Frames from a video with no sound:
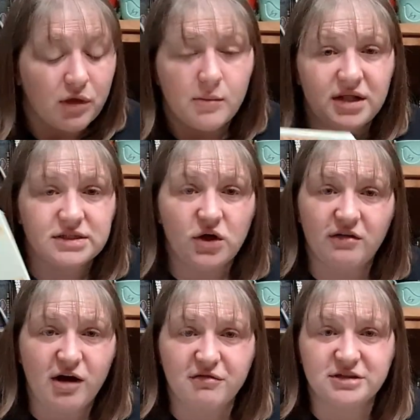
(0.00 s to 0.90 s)
But that's all
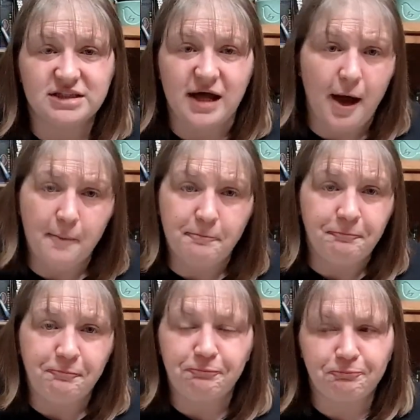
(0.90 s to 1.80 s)
I've got for today.
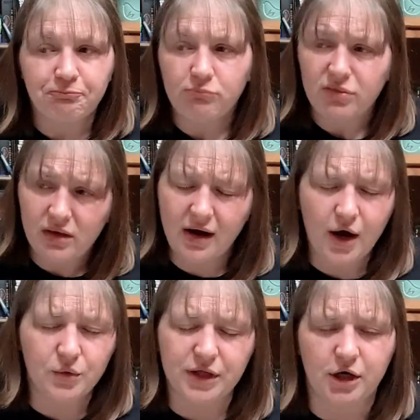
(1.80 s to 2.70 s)
I
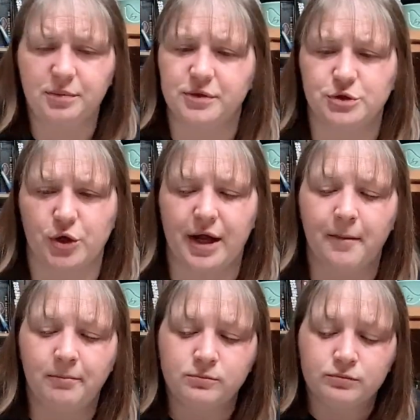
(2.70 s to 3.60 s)
really hope you enjoyed it.
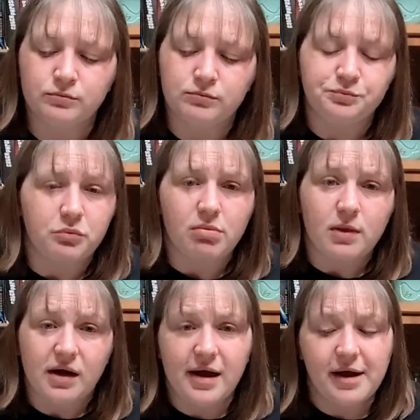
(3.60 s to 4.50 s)

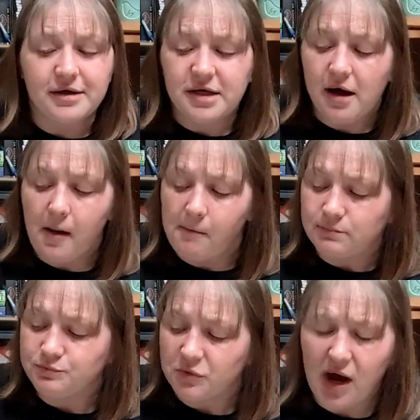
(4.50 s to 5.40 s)
And I
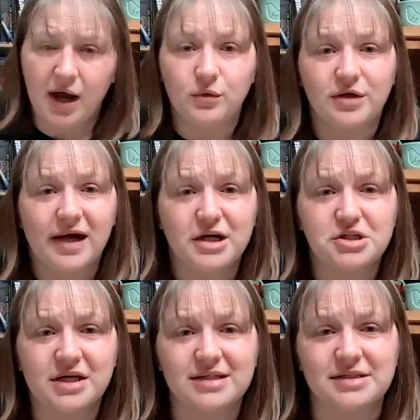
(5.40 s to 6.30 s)
will catch
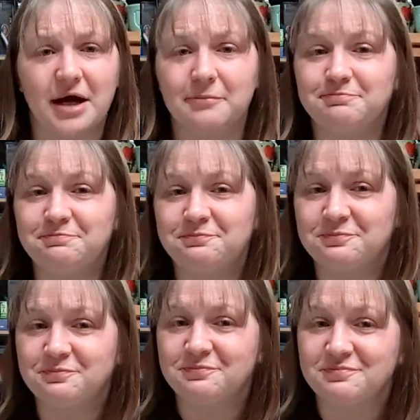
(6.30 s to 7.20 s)
you next time.
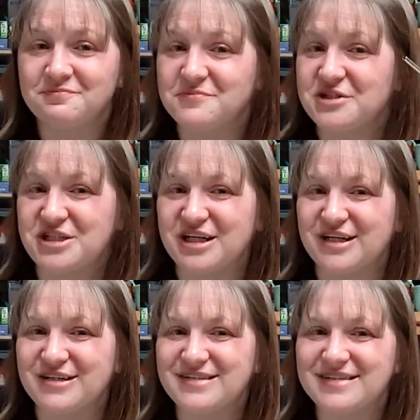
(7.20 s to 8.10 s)

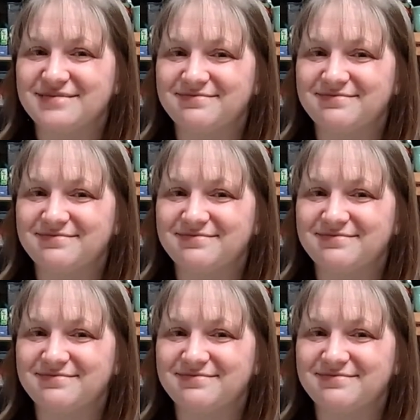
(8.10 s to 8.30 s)
Cheers.